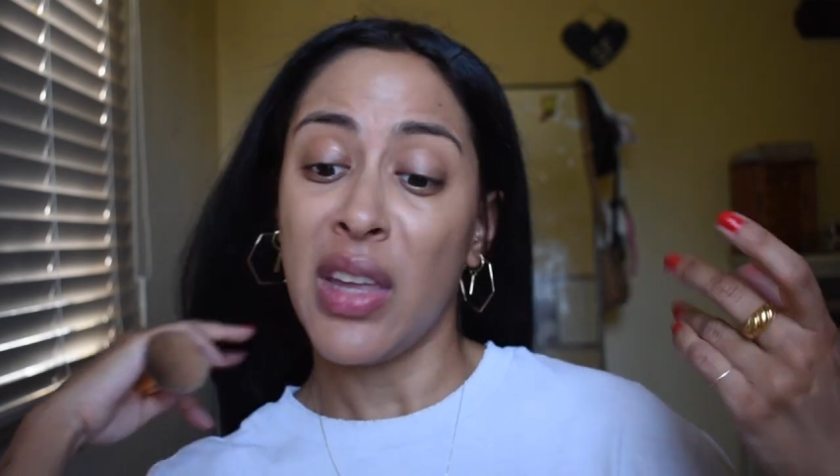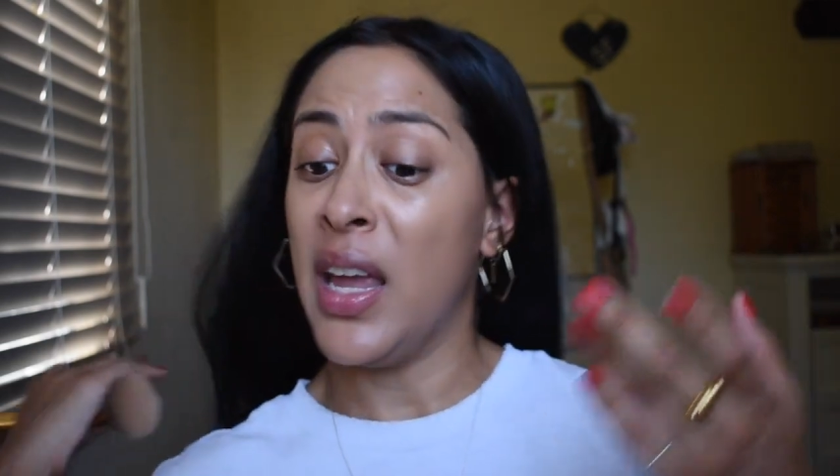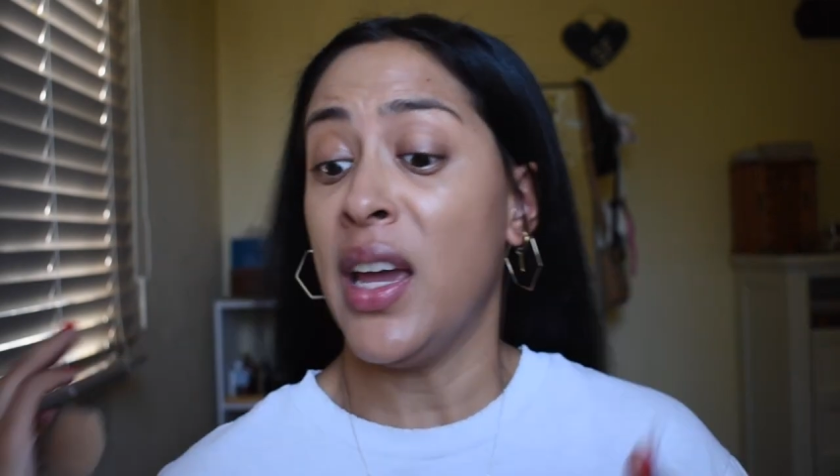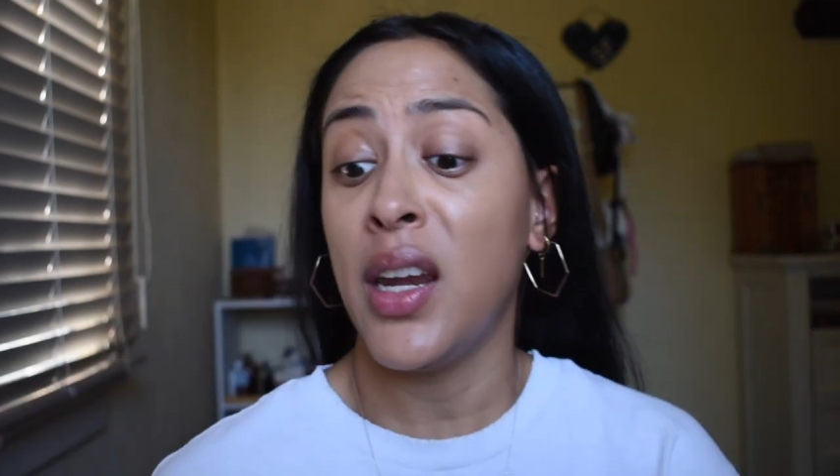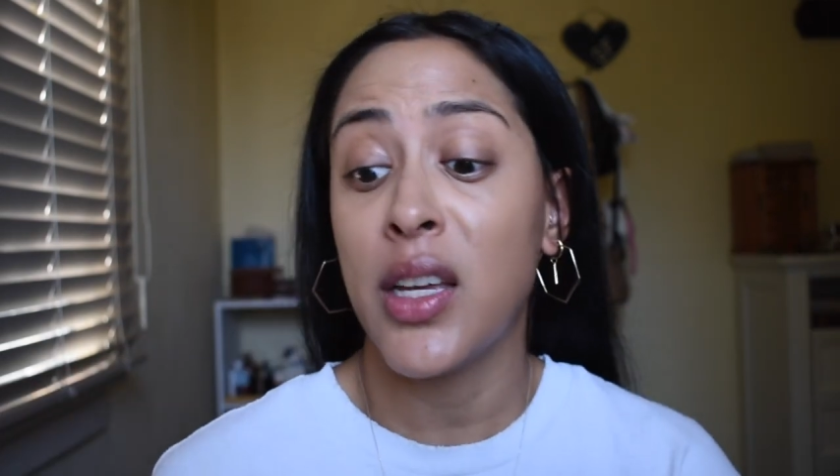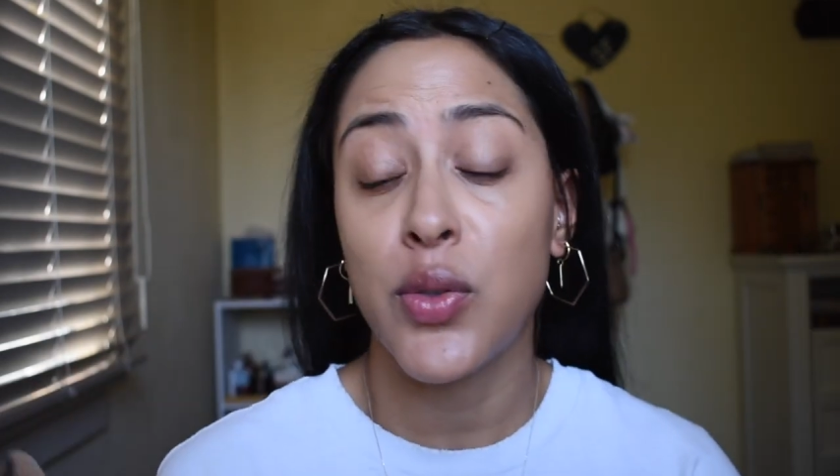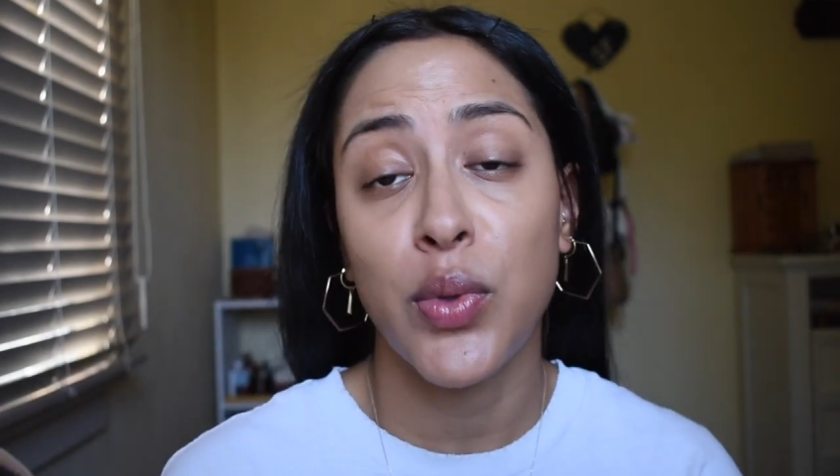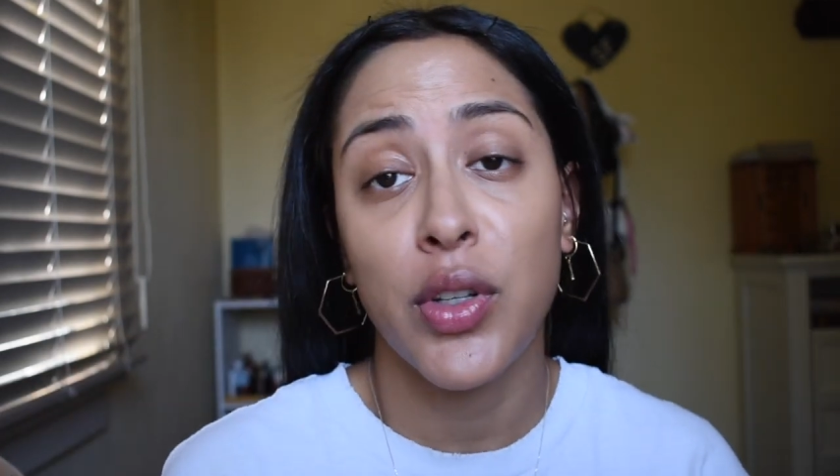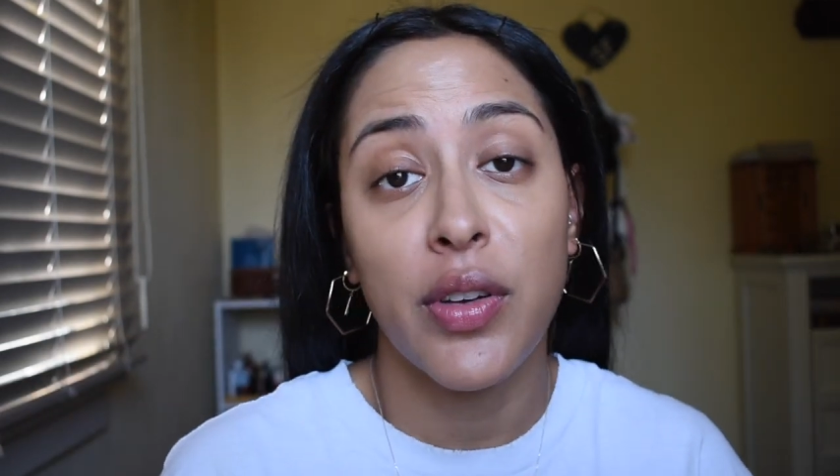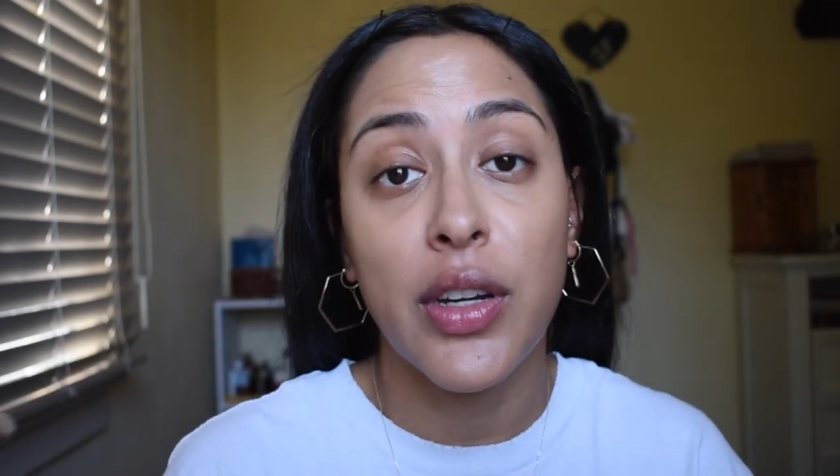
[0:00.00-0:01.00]
and has
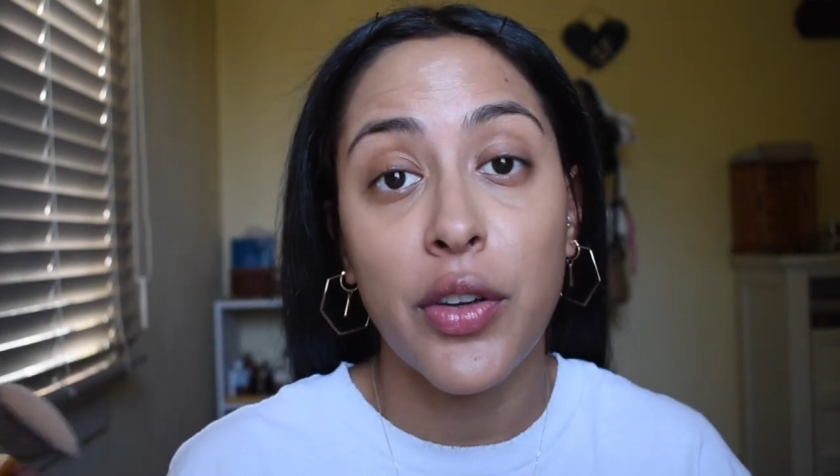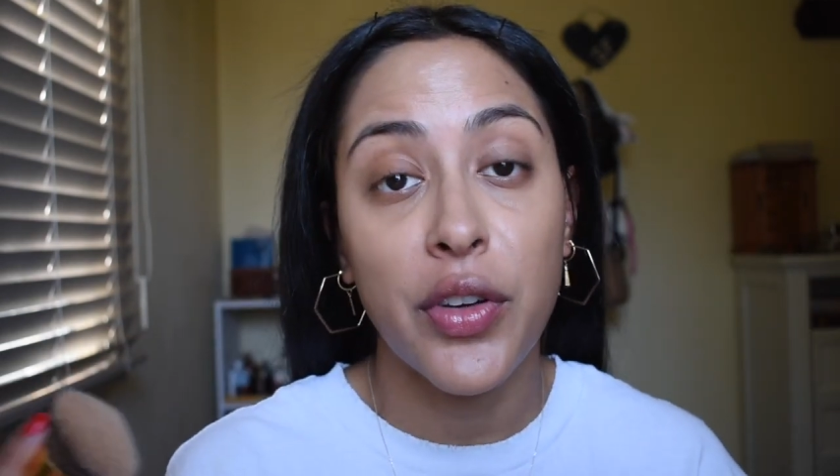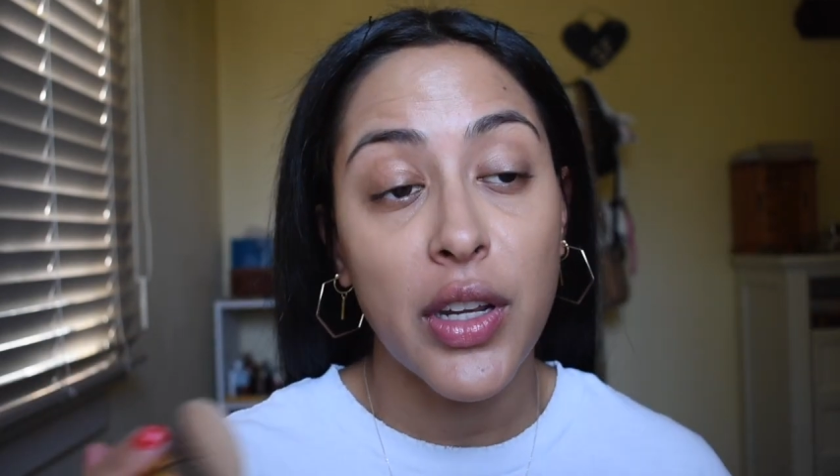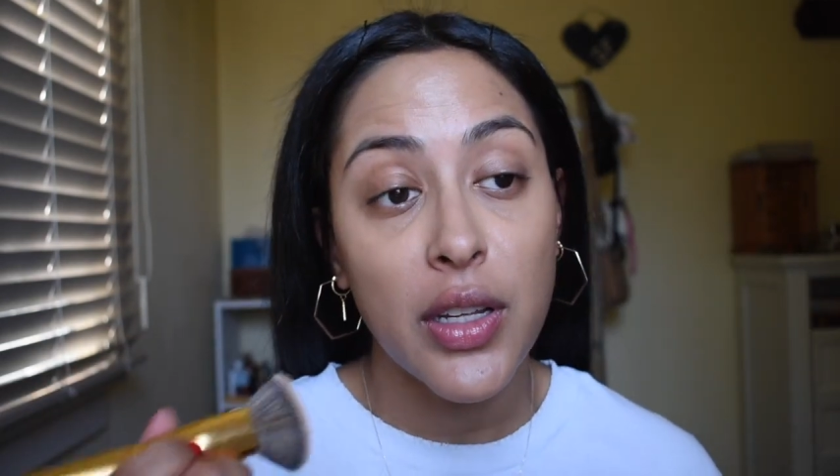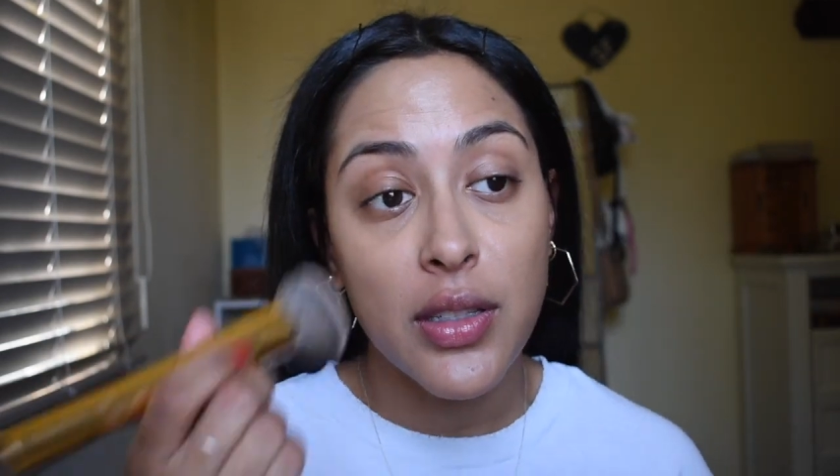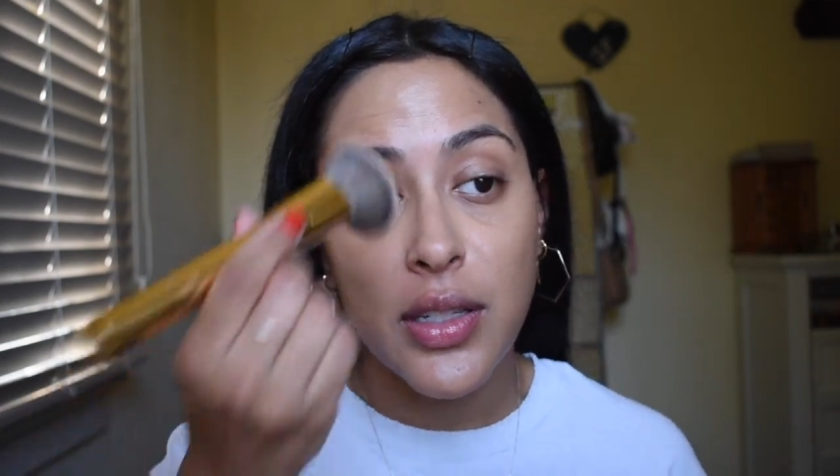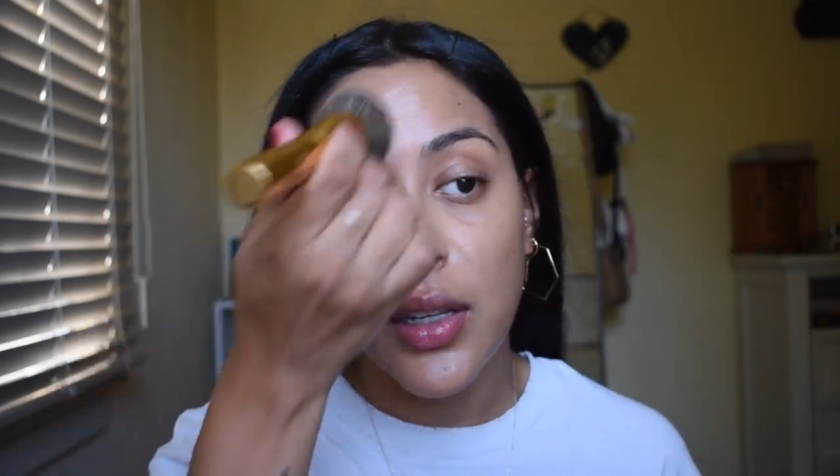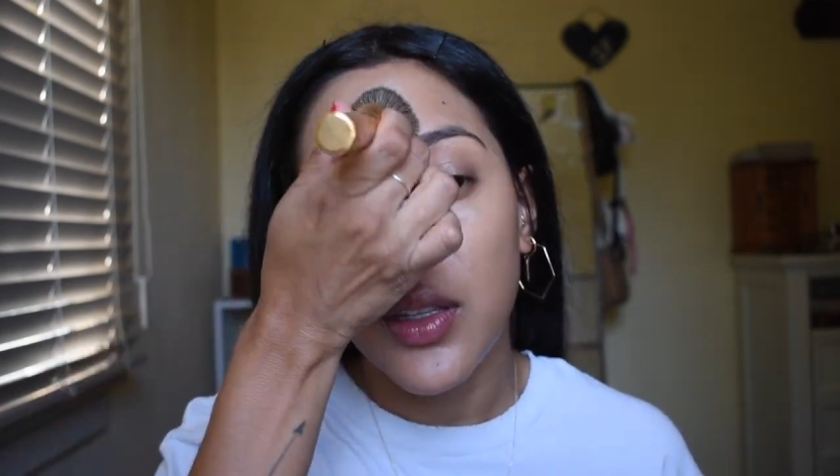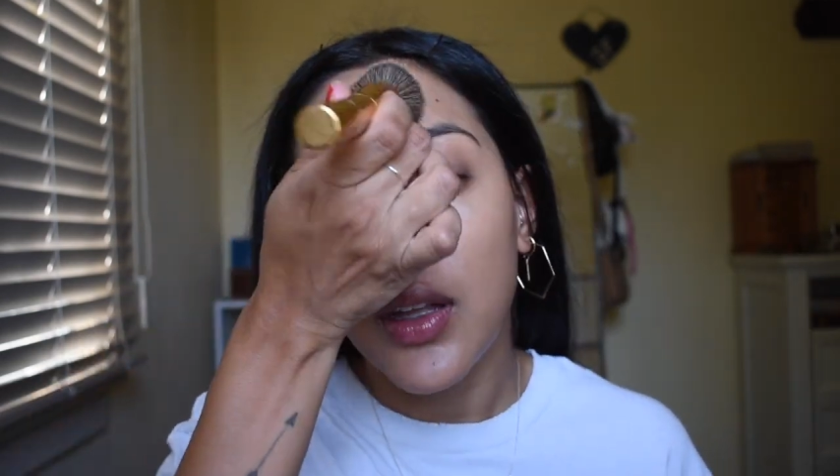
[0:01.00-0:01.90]
really great ingredients.